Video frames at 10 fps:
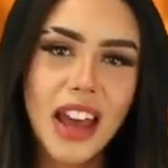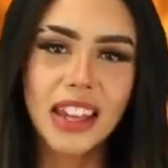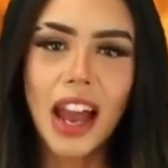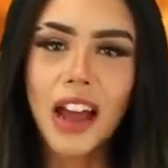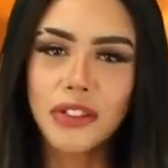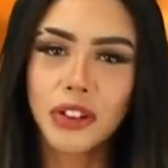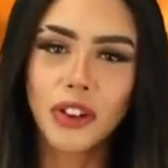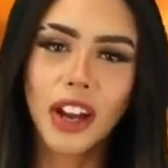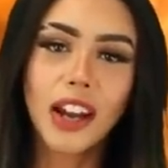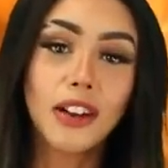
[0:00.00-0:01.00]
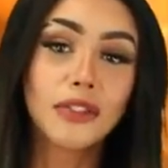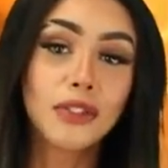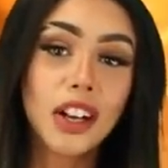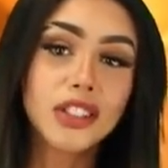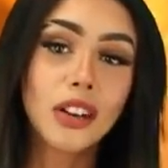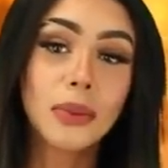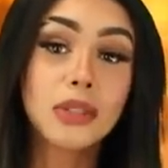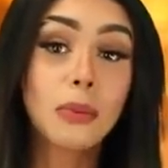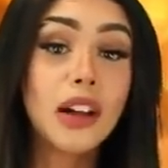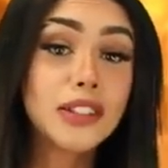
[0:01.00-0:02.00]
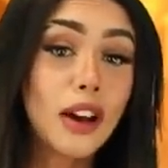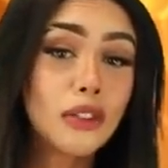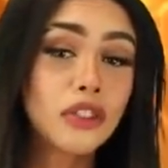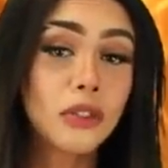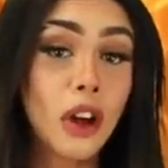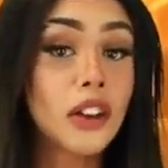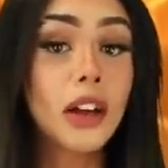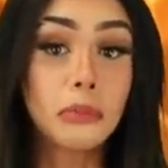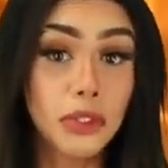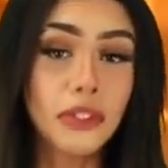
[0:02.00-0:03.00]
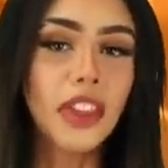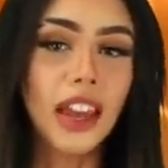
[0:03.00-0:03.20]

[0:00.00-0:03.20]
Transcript: Catherine the Great of Russia was well known for a number of